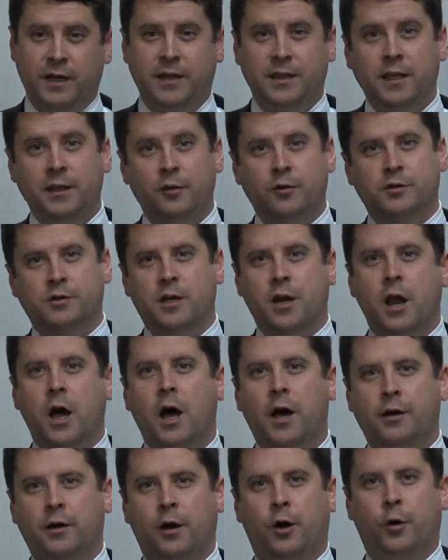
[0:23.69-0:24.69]
and then there's
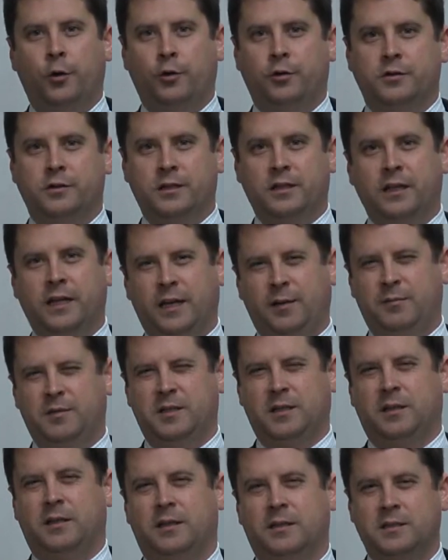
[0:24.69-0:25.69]
non-owner's claims
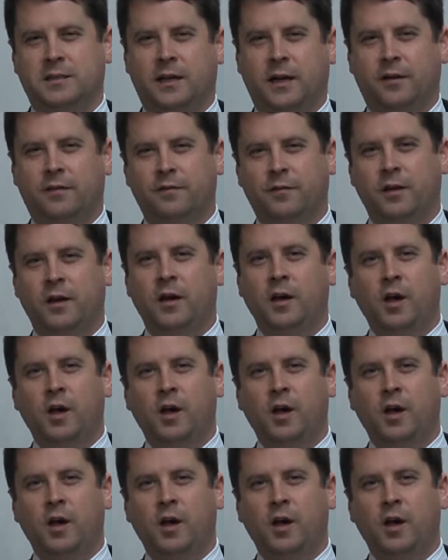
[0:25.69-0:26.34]
to the stuff.